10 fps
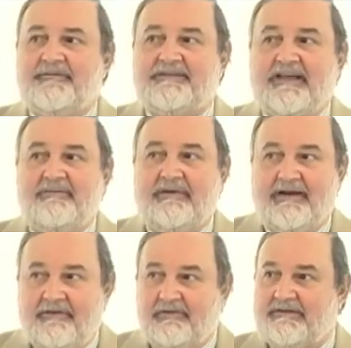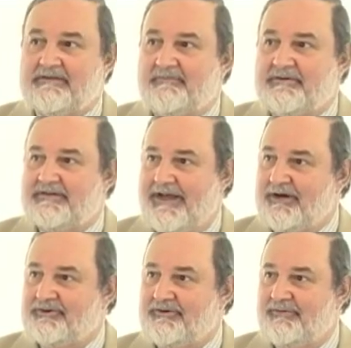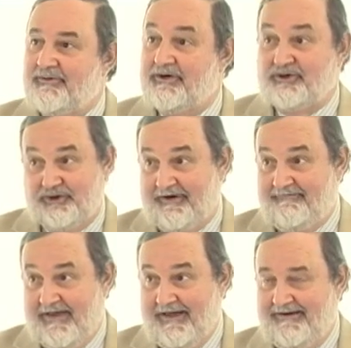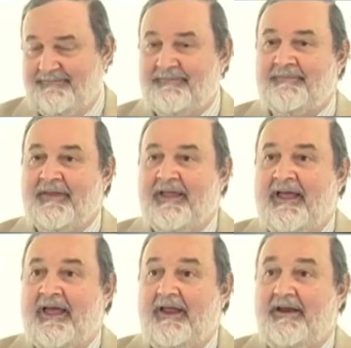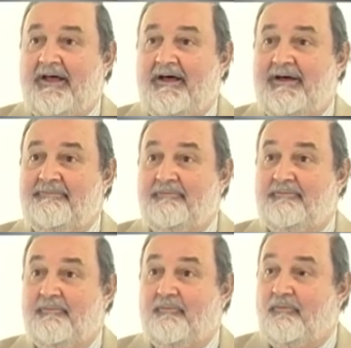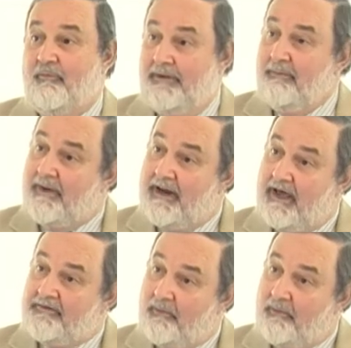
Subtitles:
the same levels of protection which it should have had. Well, we're now the